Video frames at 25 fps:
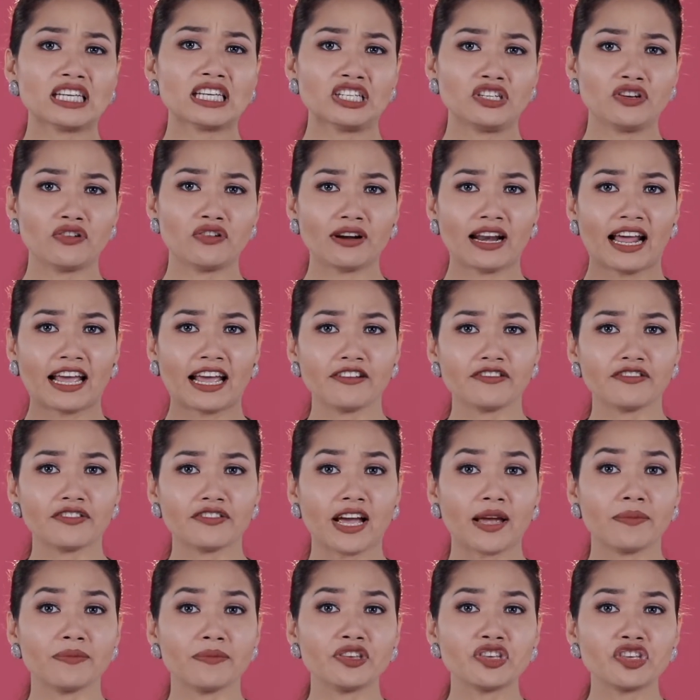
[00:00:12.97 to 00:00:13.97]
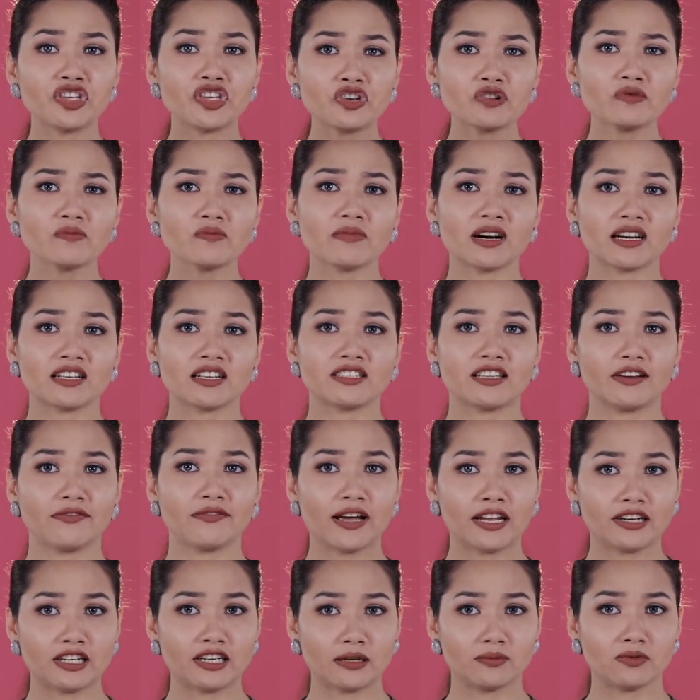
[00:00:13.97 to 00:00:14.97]
in your lifetime, you must
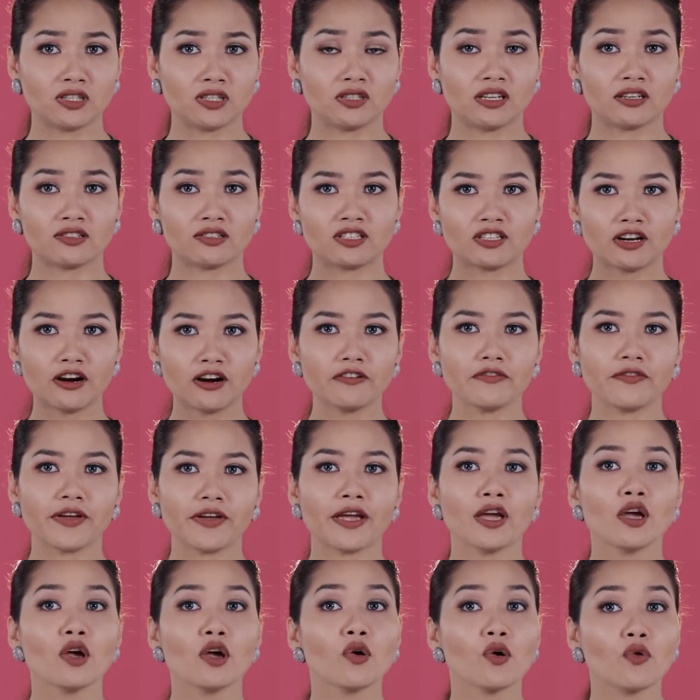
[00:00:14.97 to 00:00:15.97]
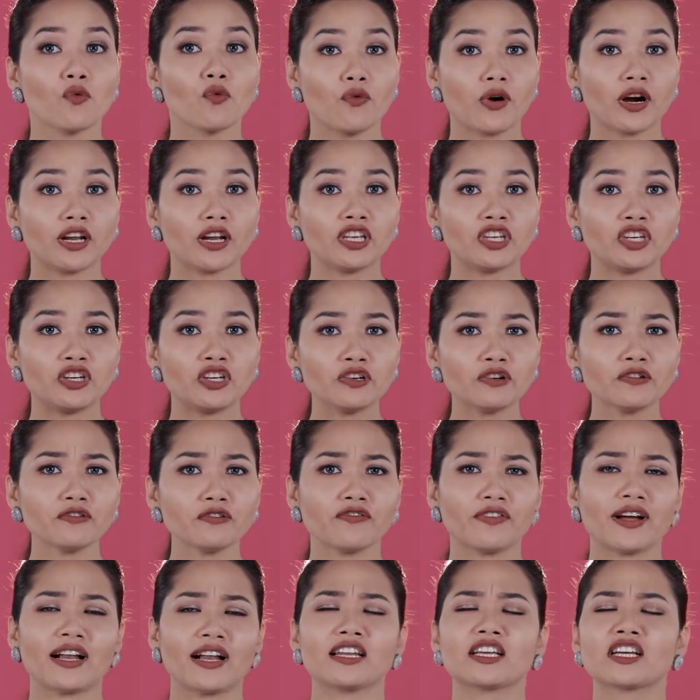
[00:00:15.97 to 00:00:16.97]
have attempted a survey where you
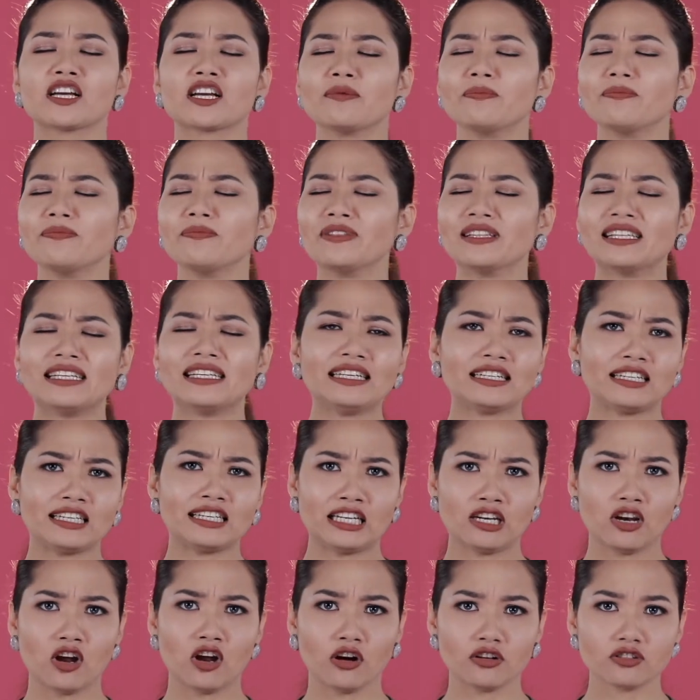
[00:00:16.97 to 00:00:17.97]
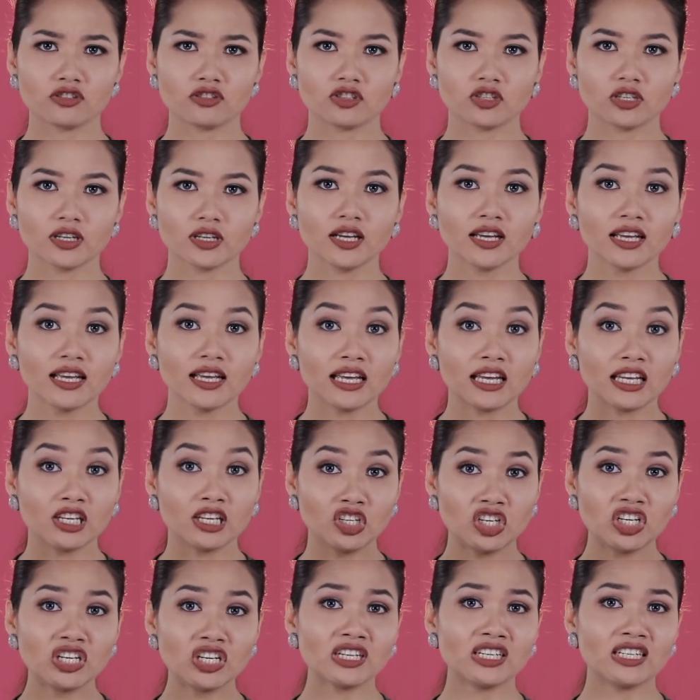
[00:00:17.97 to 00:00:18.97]
felt completely lost.
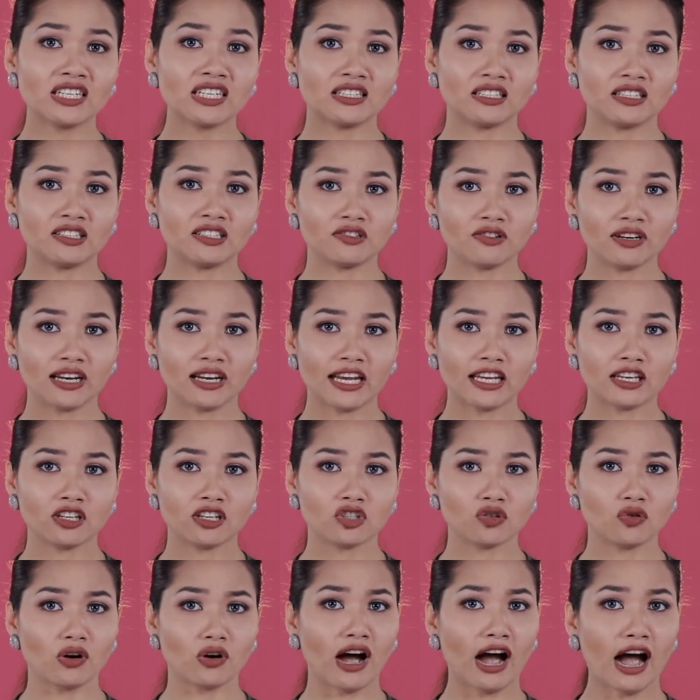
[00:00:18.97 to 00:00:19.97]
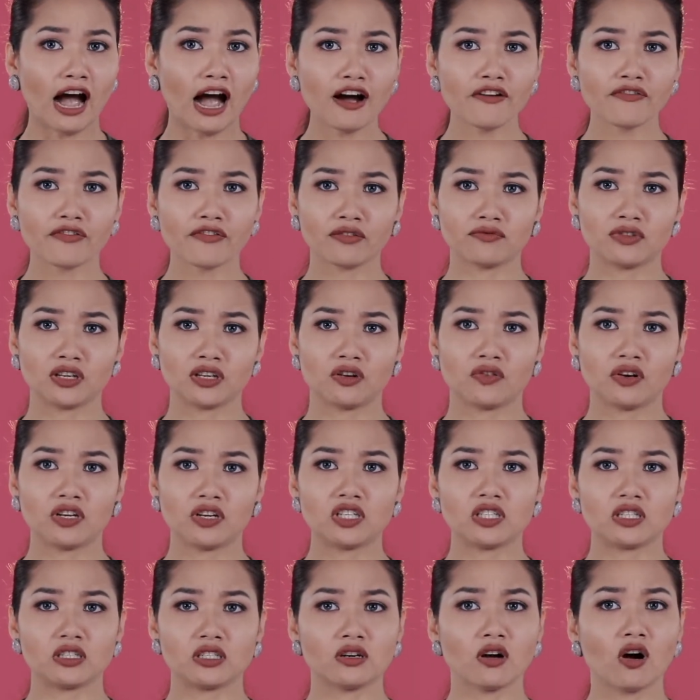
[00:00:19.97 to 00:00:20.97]
You couldn't relate to half of the
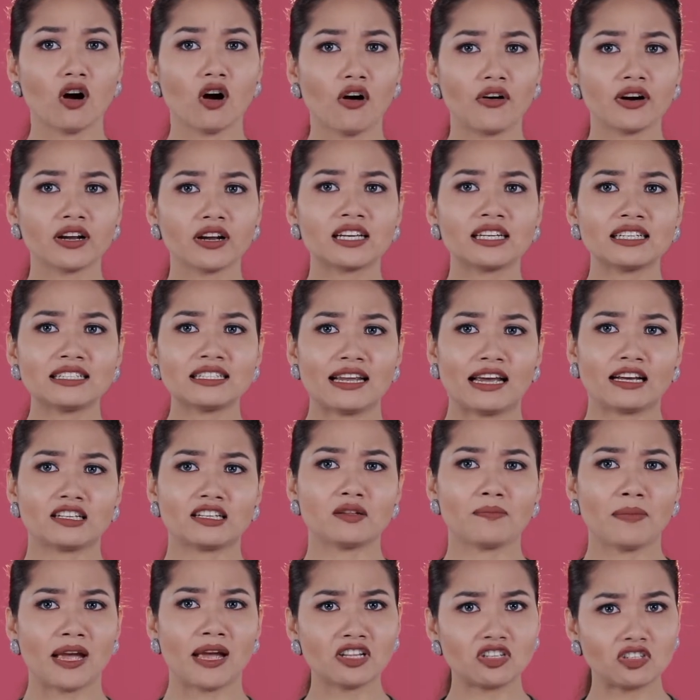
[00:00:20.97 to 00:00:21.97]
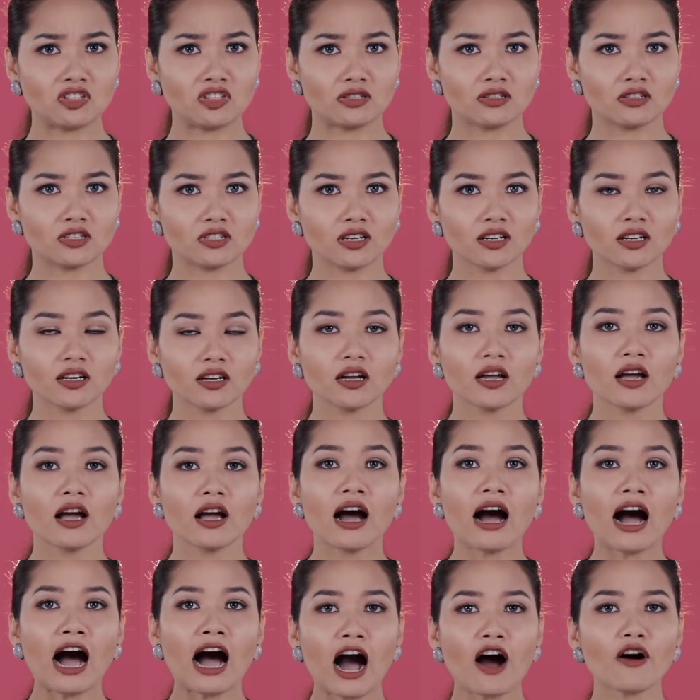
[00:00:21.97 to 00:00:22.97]
question or context mentioned.
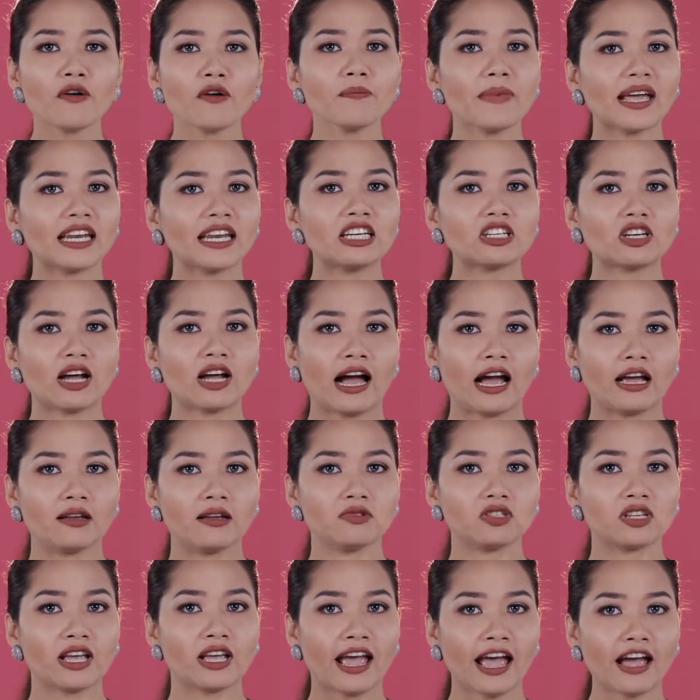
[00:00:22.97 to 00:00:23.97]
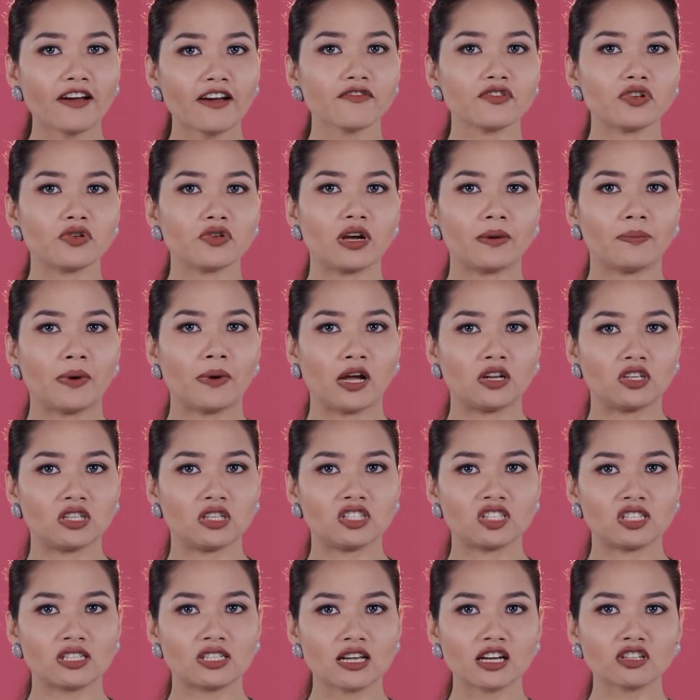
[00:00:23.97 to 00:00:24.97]
How many times have you
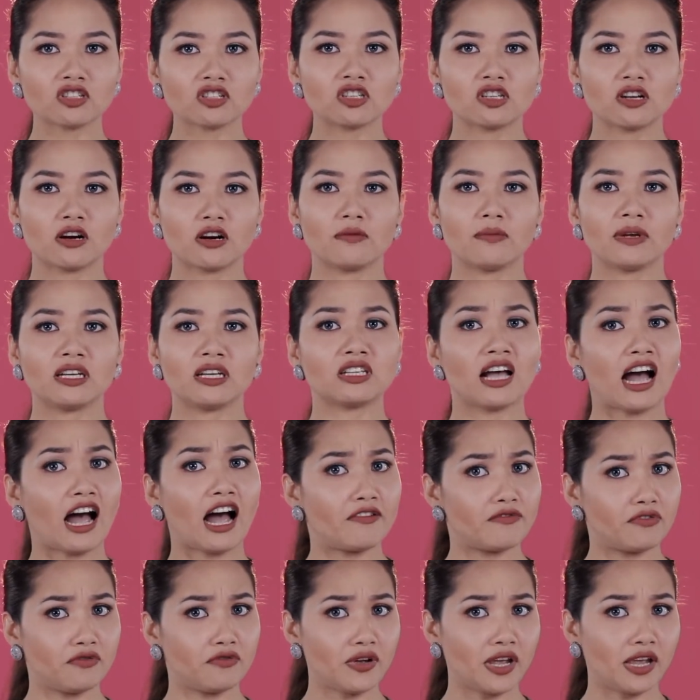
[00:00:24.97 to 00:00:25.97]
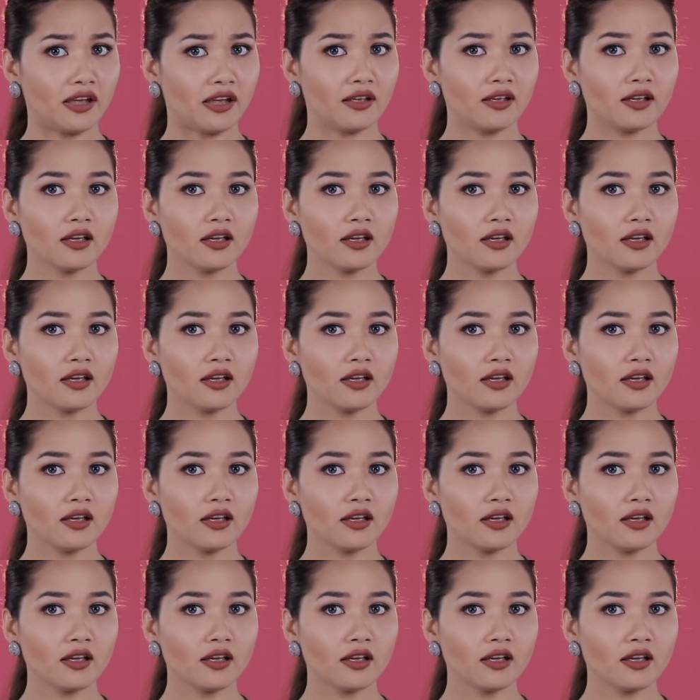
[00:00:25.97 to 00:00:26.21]
abandoned such surveys halfway?